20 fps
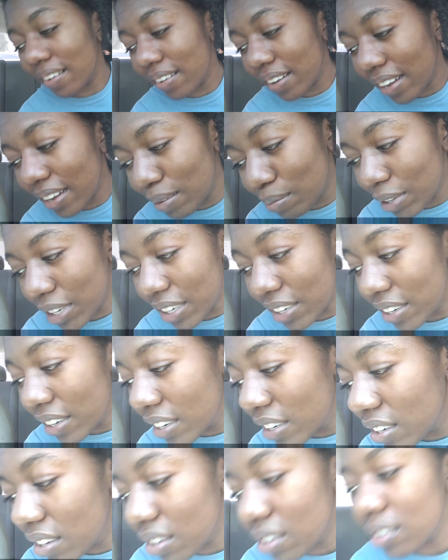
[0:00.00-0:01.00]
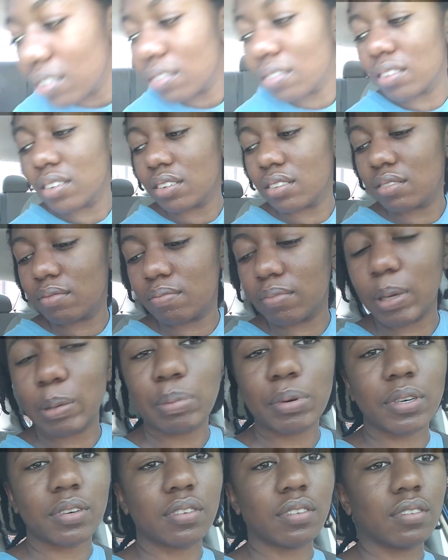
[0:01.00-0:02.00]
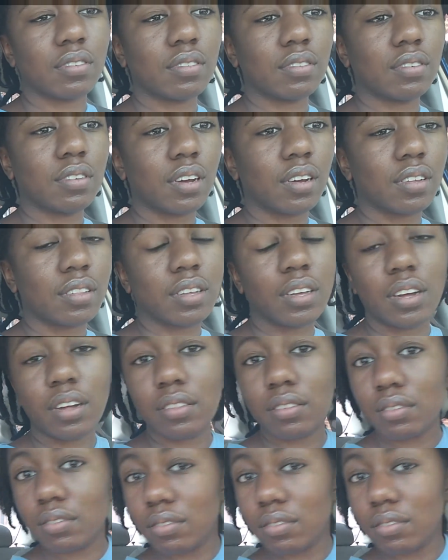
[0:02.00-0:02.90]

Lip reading: come here. Oh, my purse is stuck in the other